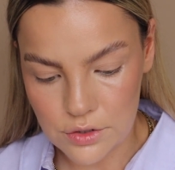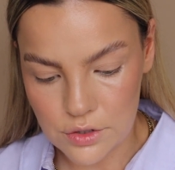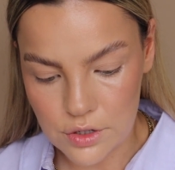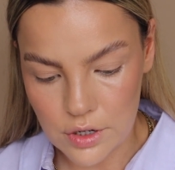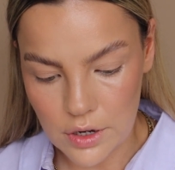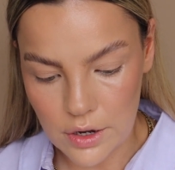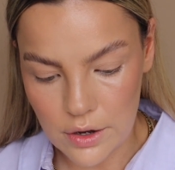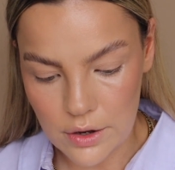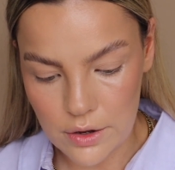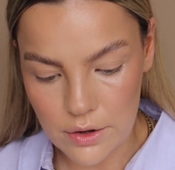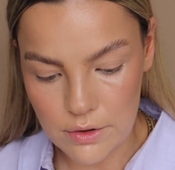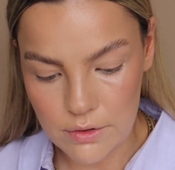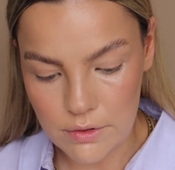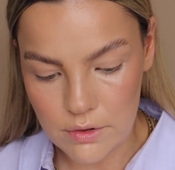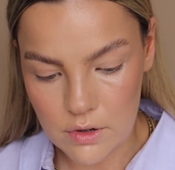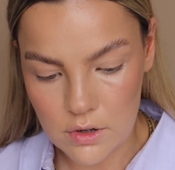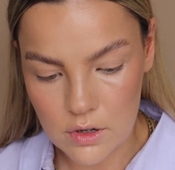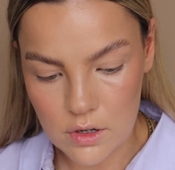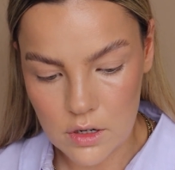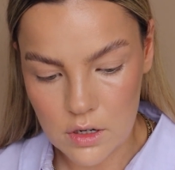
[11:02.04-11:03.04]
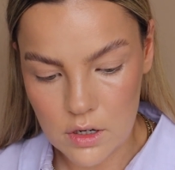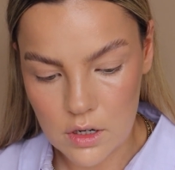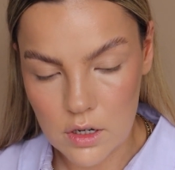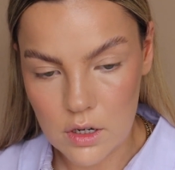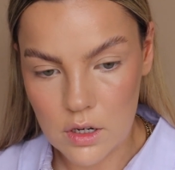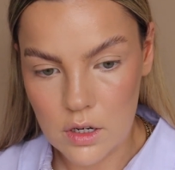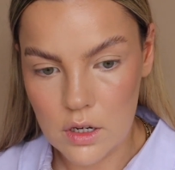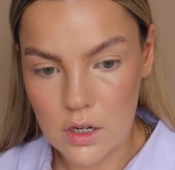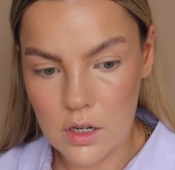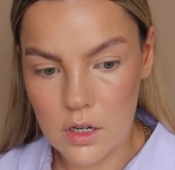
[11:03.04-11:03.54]
so
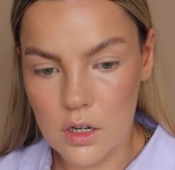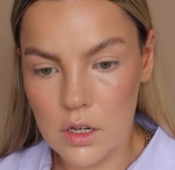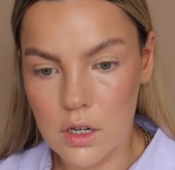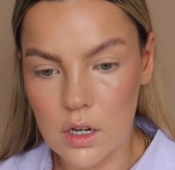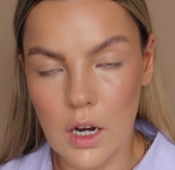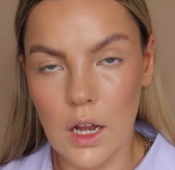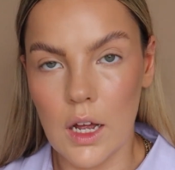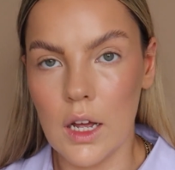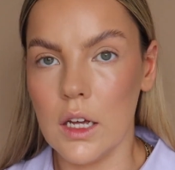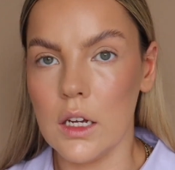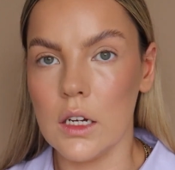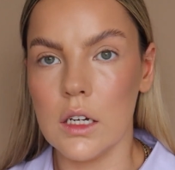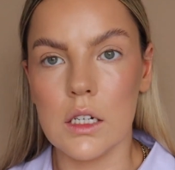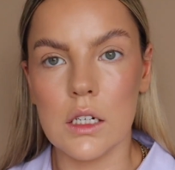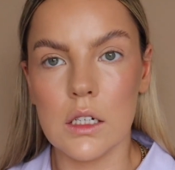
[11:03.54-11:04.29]
like